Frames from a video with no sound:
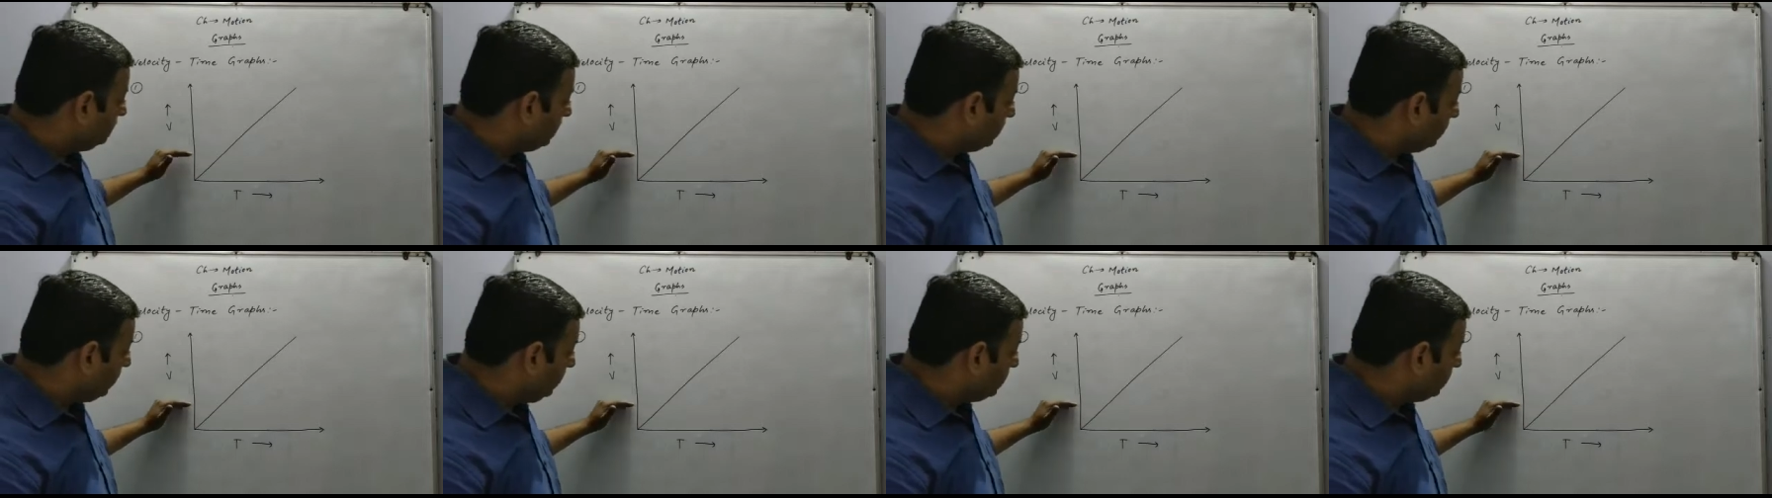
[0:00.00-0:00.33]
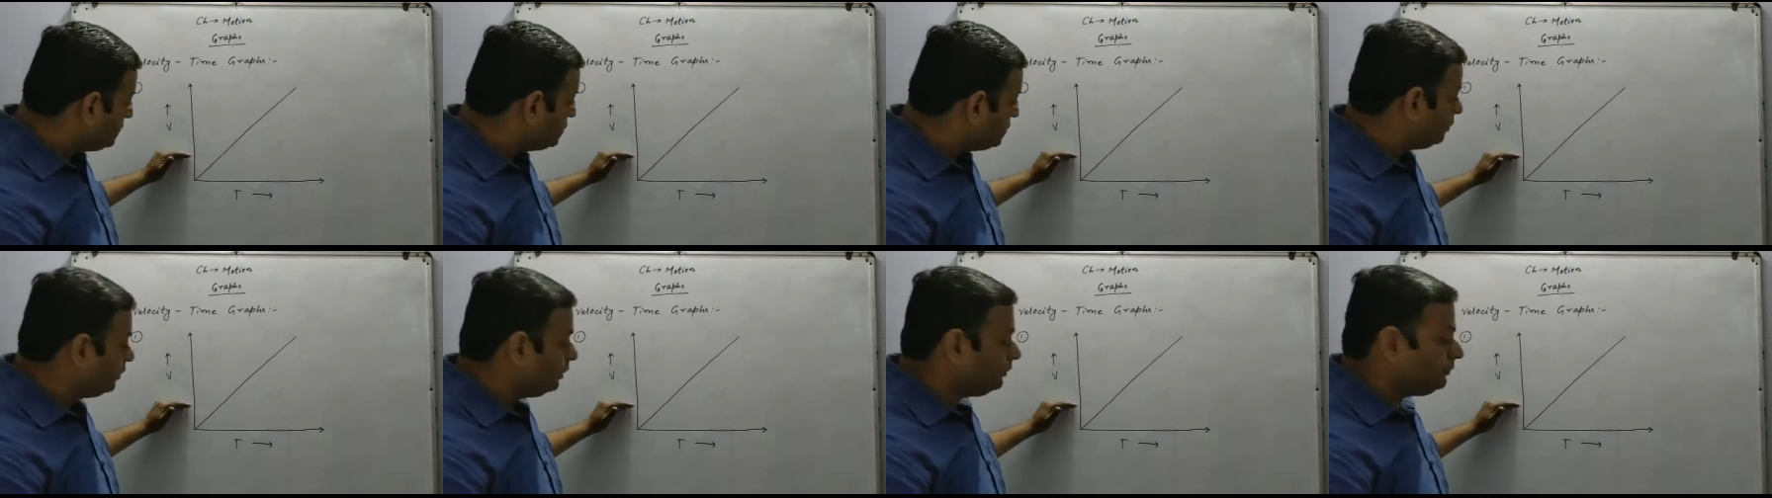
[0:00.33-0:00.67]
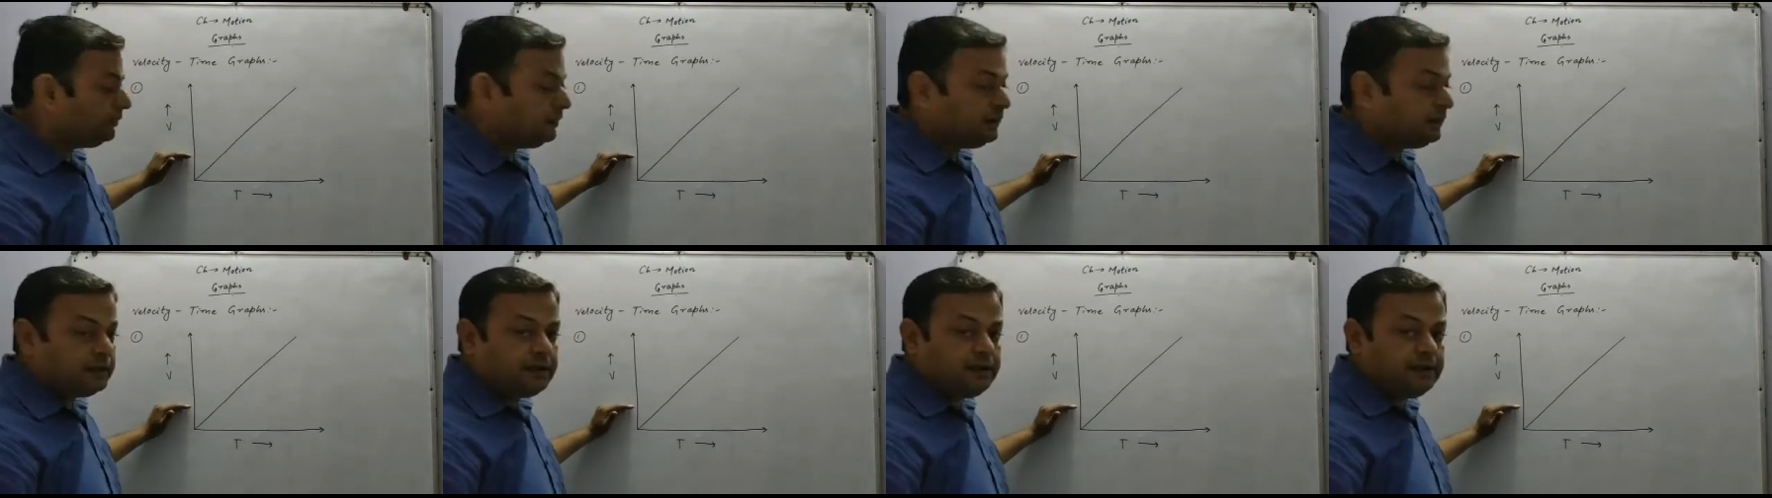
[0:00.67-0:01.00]
the ratio
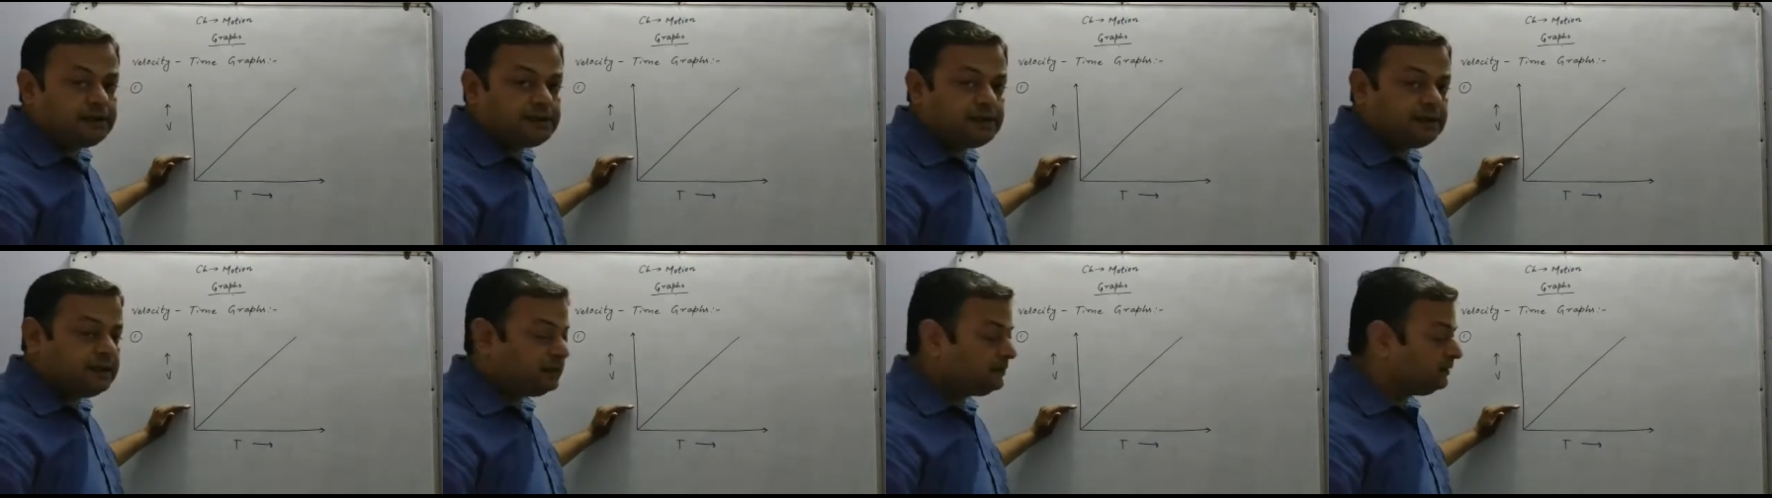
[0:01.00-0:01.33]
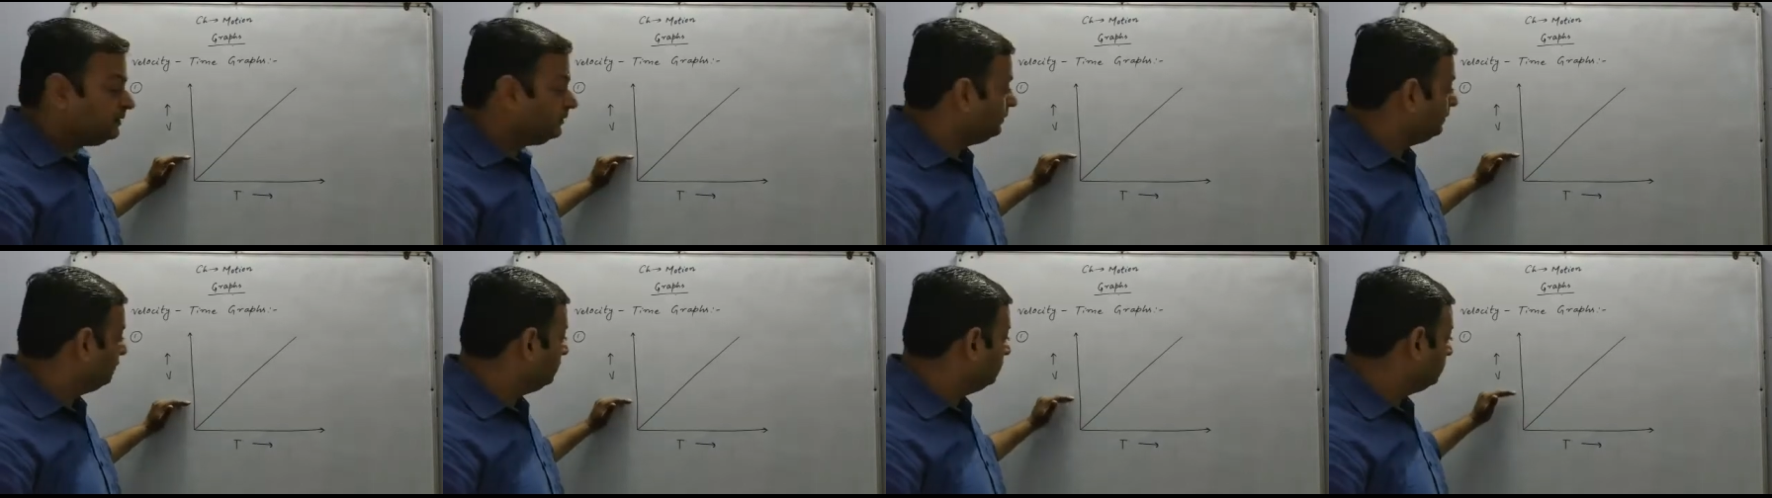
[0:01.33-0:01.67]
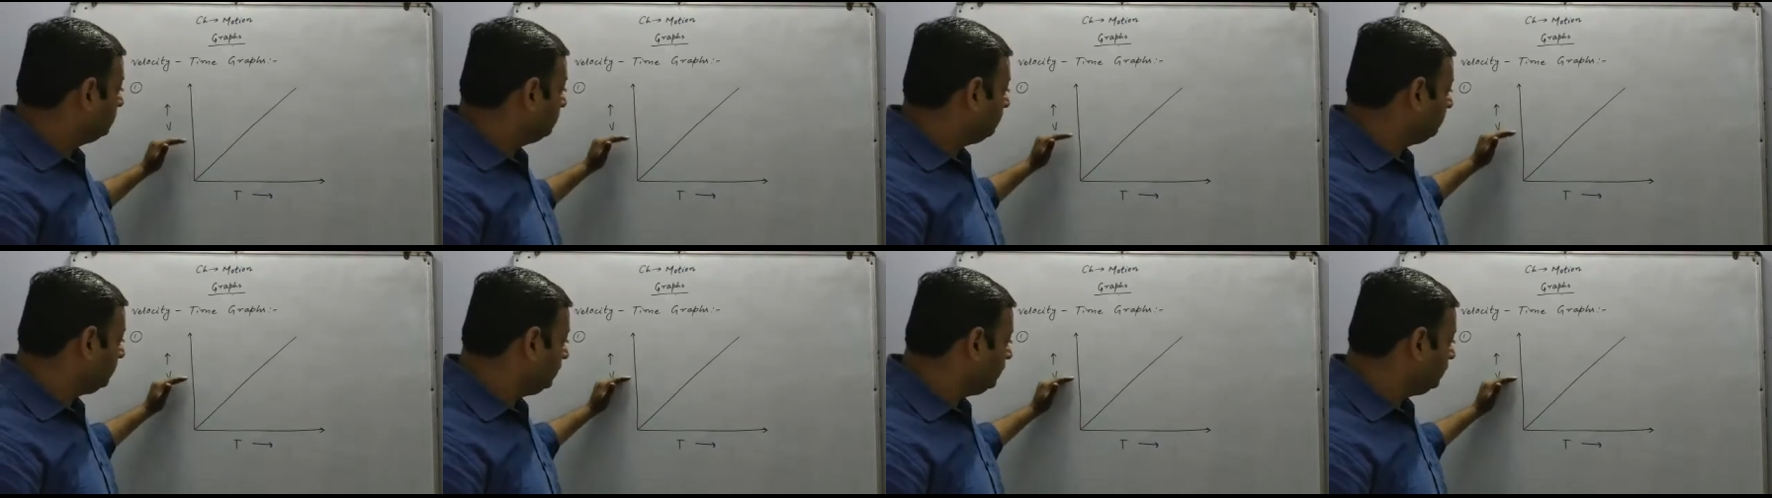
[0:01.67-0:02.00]
of increasing the